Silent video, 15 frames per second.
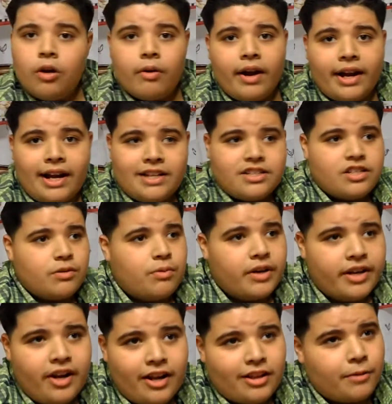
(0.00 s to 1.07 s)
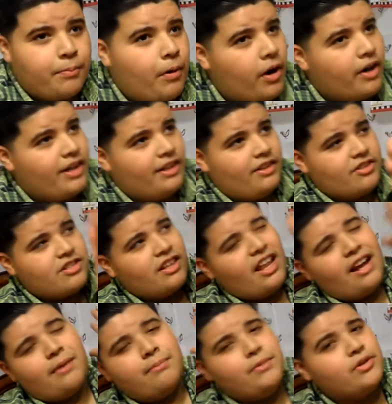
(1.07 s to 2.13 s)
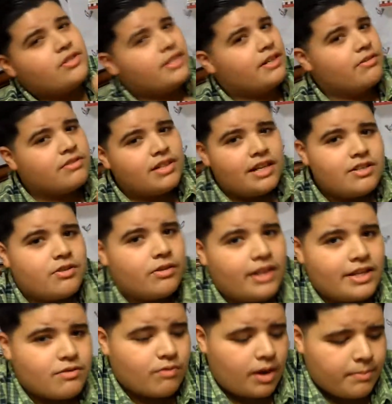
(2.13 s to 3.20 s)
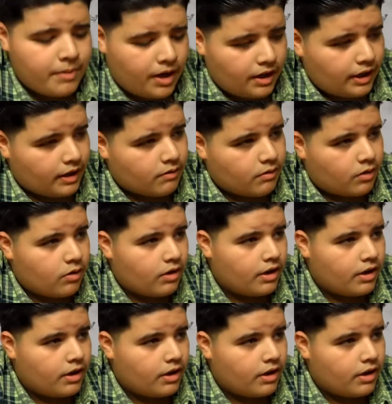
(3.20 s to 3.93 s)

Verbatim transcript: Alright guys, so we're here at the party. There's a lot of music outside, so that's why I'm not like